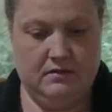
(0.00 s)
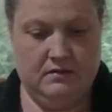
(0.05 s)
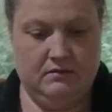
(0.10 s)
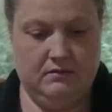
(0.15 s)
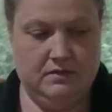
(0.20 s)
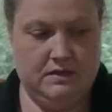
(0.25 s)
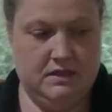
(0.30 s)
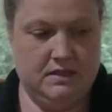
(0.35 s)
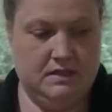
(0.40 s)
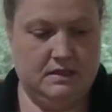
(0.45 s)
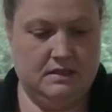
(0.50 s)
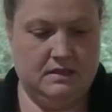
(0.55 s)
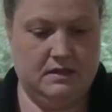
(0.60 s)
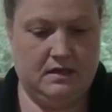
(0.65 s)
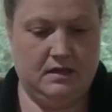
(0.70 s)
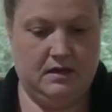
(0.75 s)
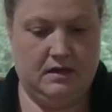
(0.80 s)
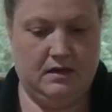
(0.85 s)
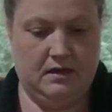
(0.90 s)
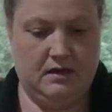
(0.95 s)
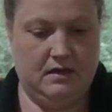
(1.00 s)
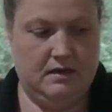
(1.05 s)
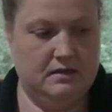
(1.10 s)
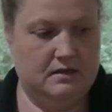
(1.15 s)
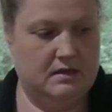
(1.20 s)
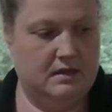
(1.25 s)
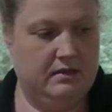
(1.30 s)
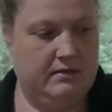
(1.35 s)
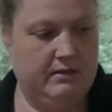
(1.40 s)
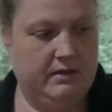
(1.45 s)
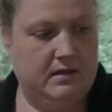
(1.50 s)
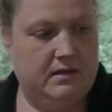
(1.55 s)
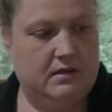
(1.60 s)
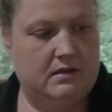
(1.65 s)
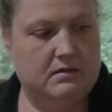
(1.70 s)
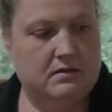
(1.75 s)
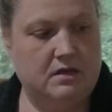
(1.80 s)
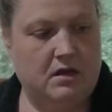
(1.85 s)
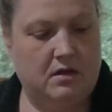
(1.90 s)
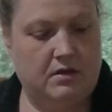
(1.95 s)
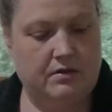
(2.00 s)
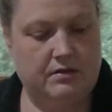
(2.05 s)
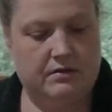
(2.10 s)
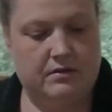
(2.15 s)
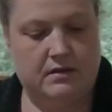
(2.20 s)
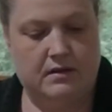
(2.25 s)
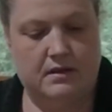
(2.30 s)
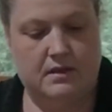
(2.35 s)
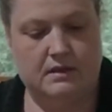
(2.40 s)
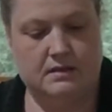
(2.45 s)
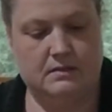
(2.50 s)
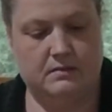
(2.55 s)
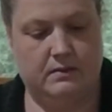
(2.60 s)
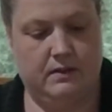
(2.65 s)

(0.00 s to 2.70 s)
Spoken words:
which is good. It's going to be a little taller than this